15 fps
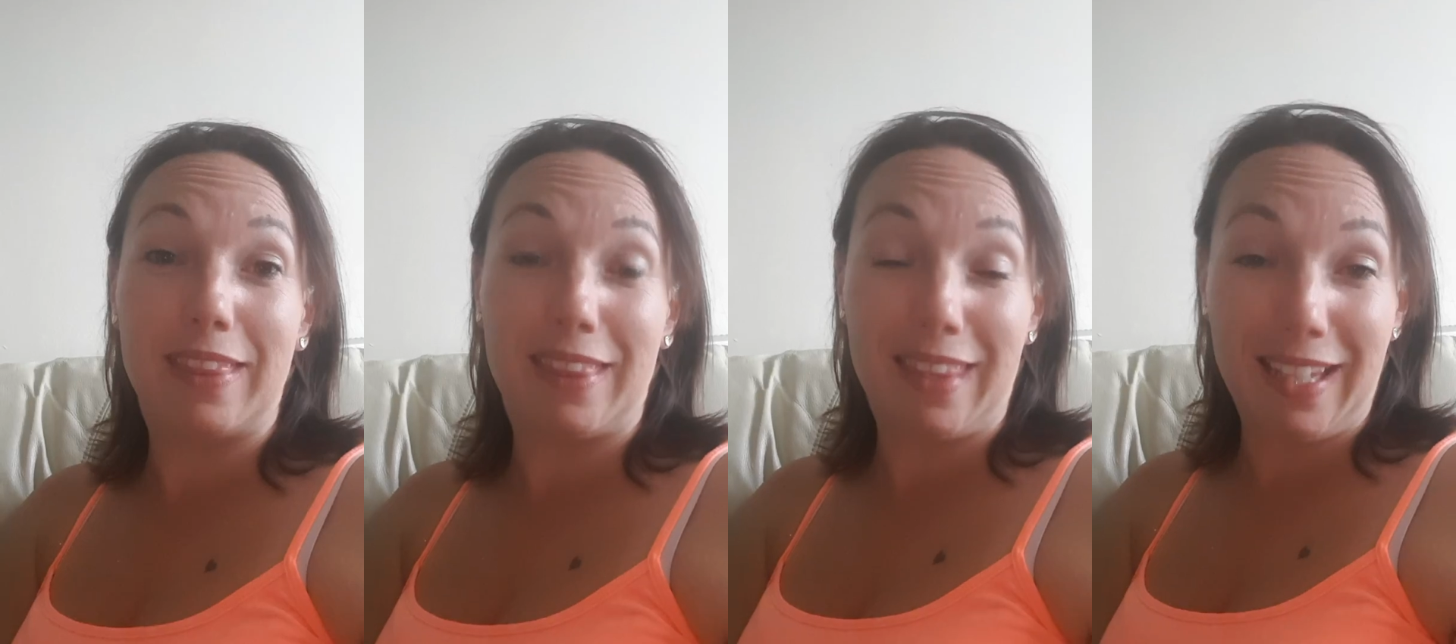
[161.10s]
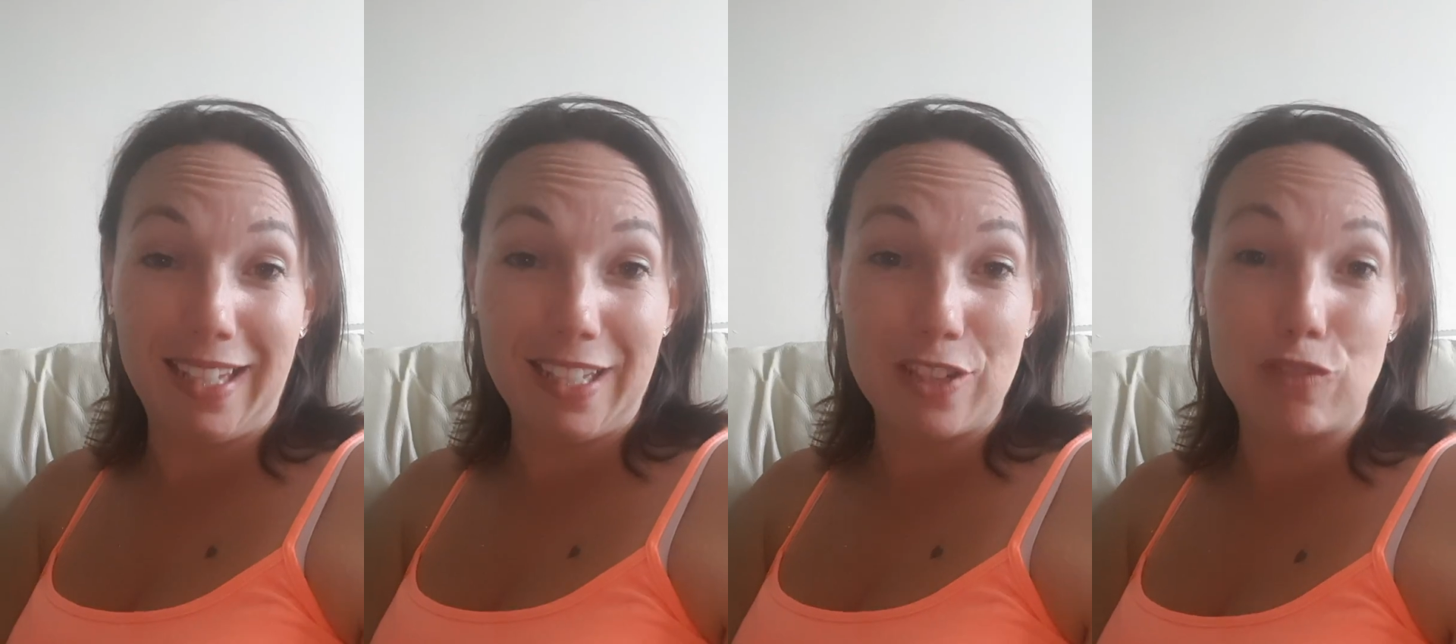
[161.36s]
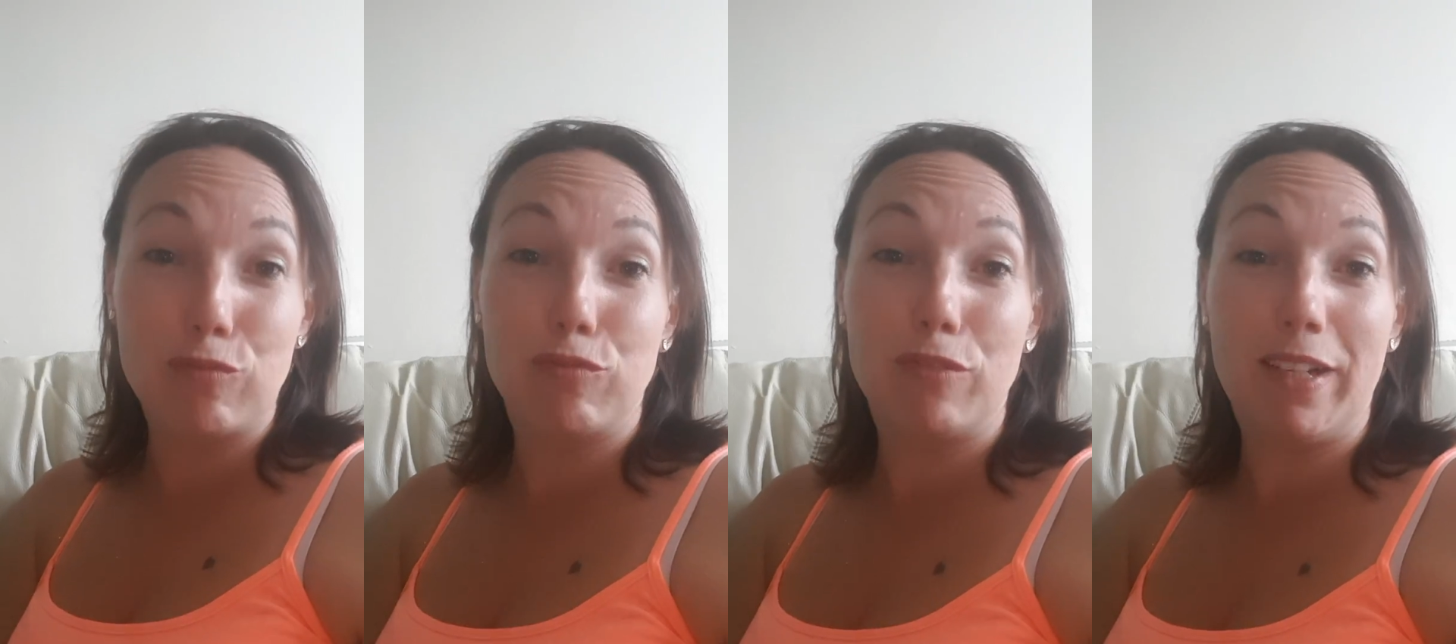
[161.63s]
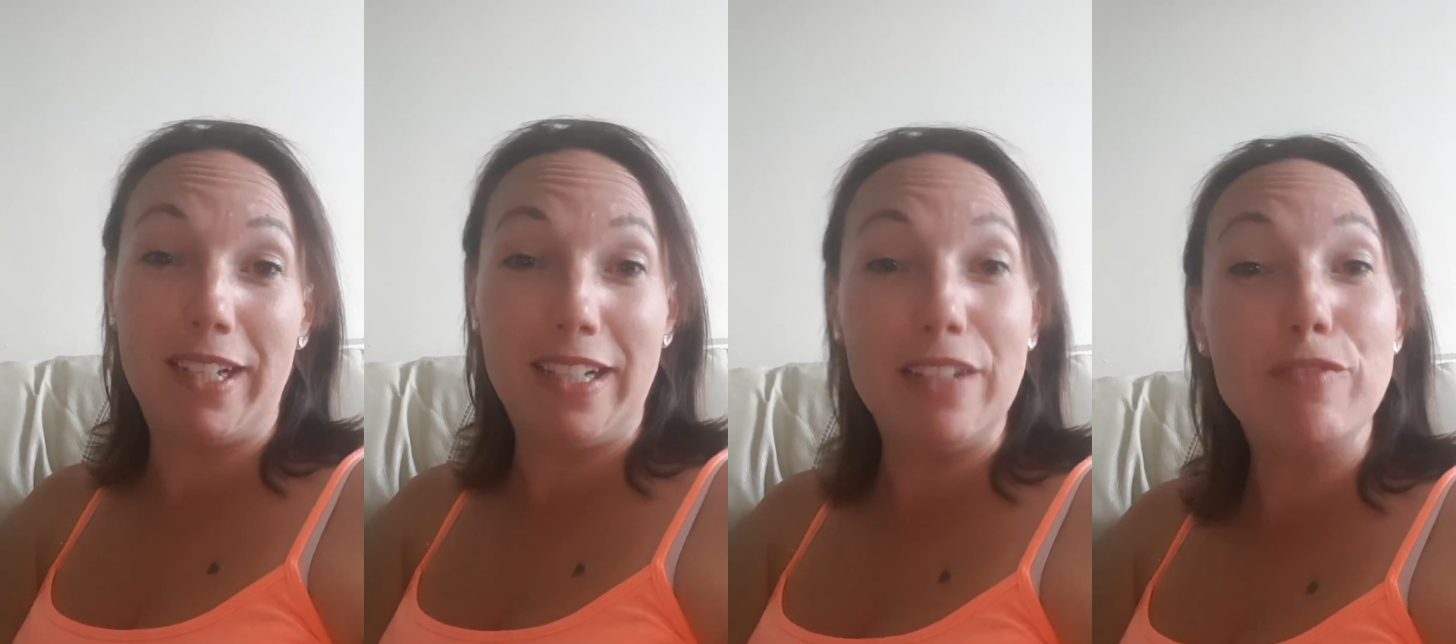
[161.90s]
these
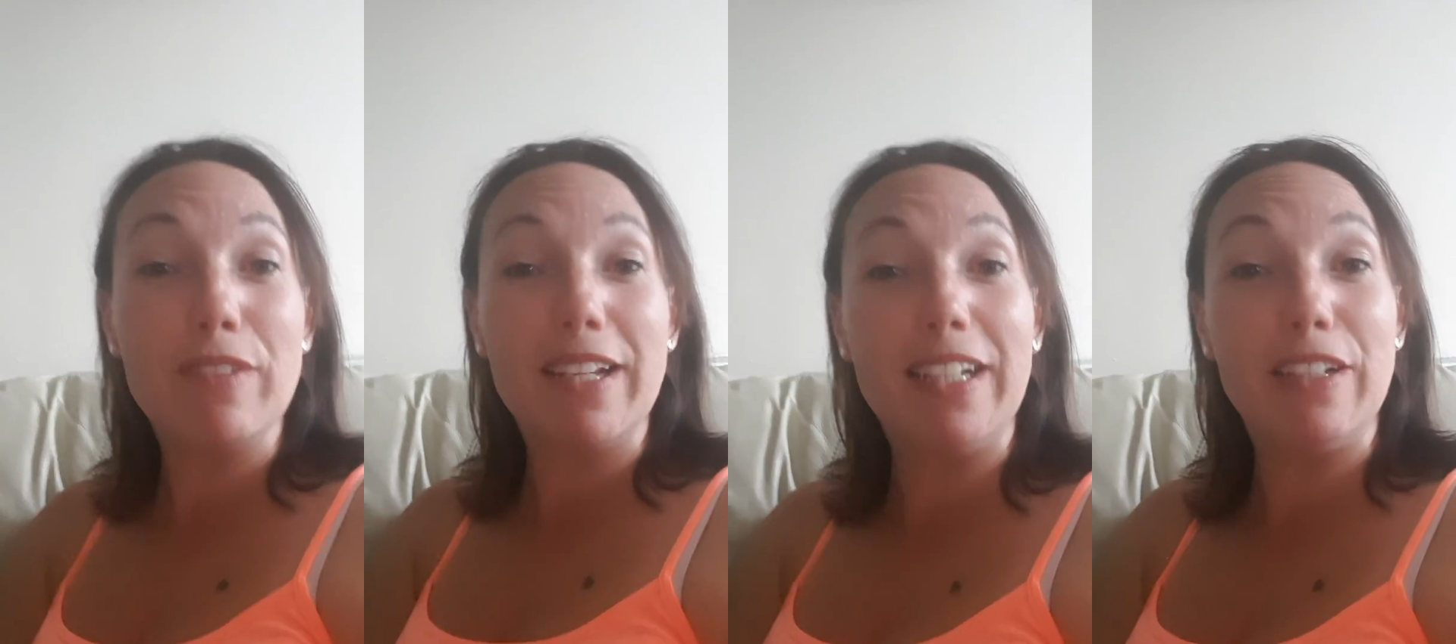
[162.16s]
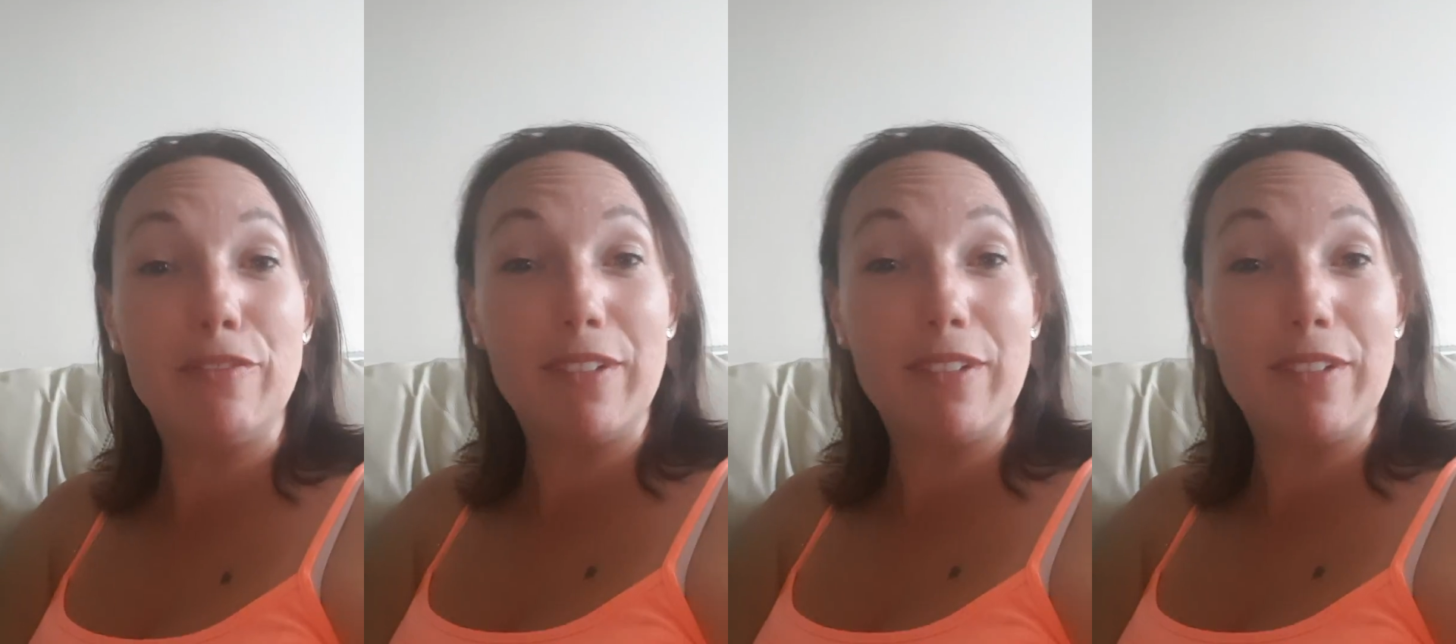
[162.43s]
really, really,